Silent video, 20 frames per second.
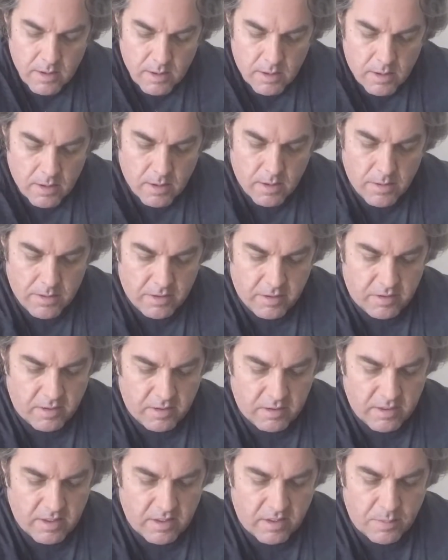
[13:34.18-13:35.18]
This
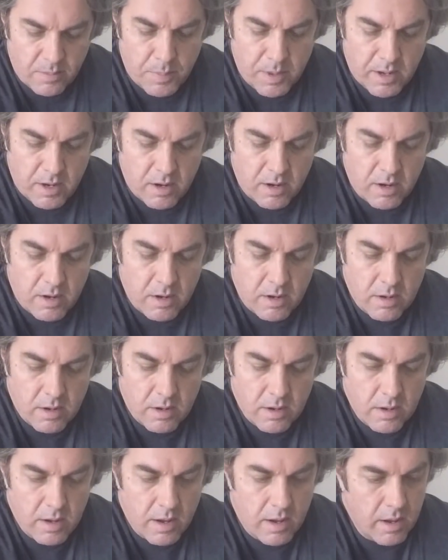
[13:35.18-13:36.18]
is the spinner
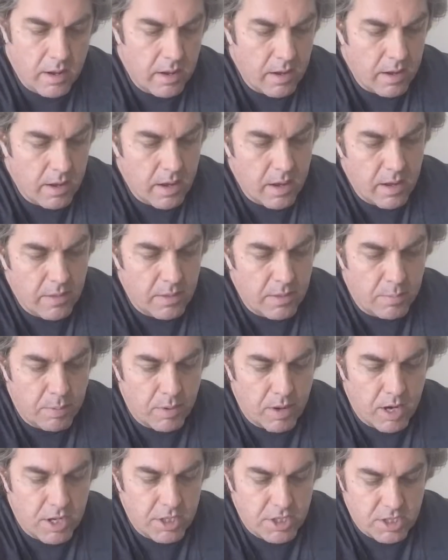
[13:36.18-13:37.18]
and the
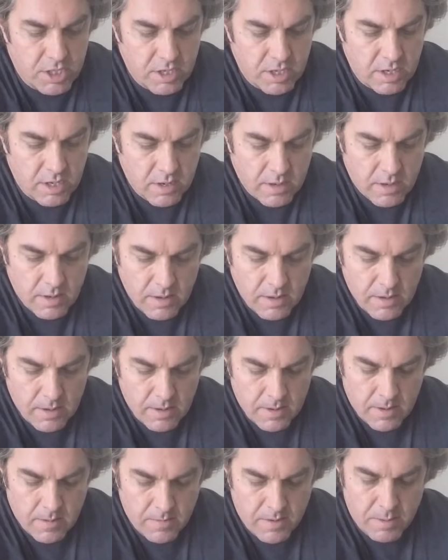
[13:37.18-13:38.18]
brush
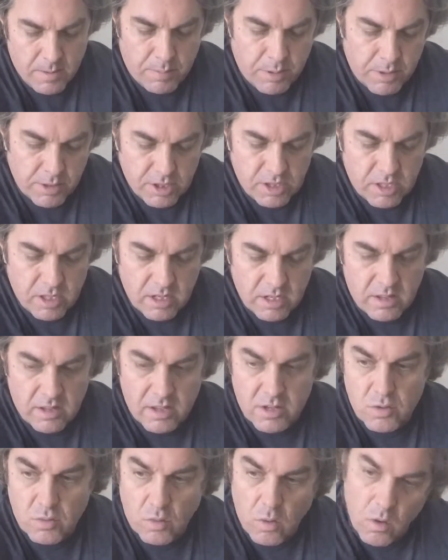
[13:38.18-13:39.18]
that push it into the
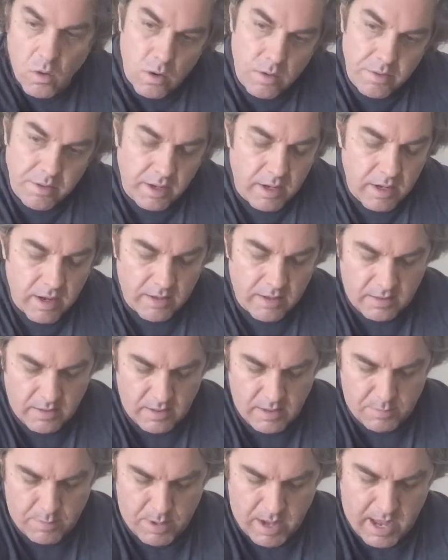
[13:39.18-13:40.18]
drawer that connects
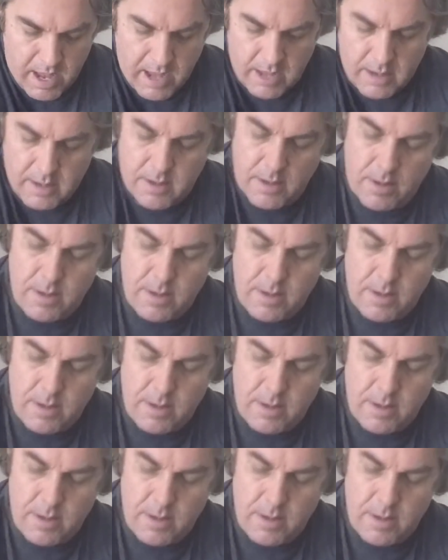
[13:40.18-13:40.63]
on the back.